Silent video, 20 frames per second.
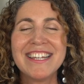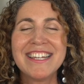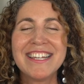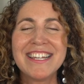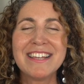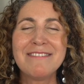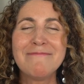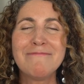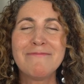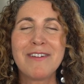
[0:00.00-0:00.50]

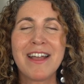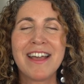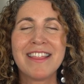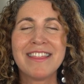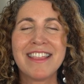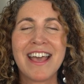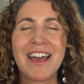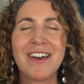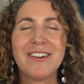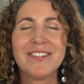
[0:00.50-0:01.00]
deep
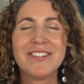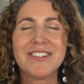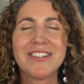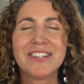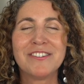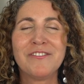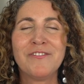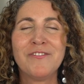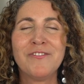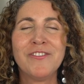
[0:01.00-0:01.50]
breath now and
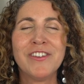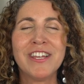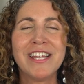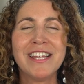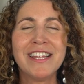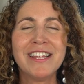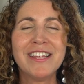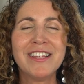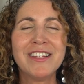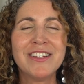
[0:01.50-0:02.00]
just
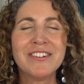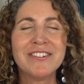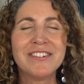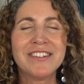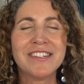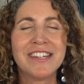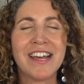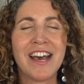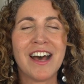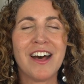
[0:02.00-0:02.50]
fill
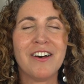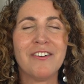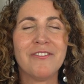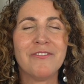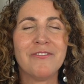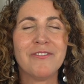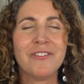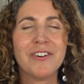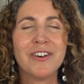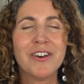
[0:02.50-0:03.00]

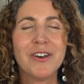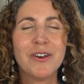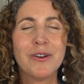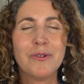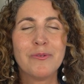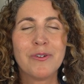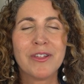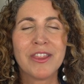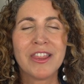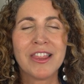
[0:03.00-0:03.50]
yourself
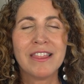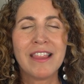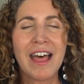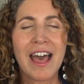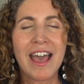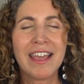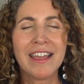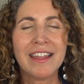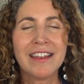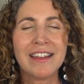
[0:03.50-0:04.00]
with
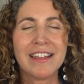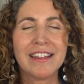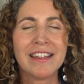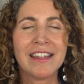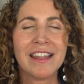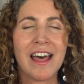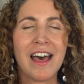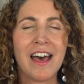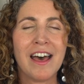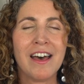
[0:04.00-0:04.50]
light
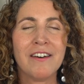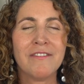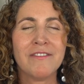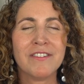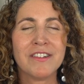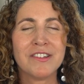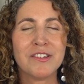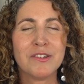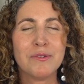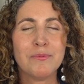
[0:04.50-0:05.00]
and love
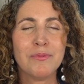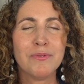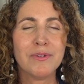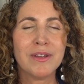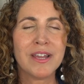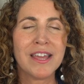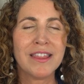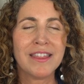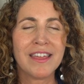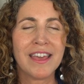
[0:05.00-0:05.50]
as you
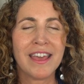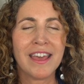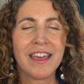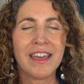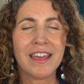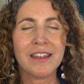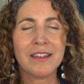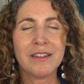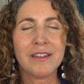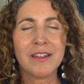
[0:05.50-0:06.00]
breathe
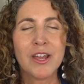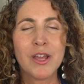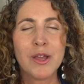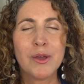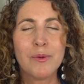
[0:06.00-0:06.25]
in,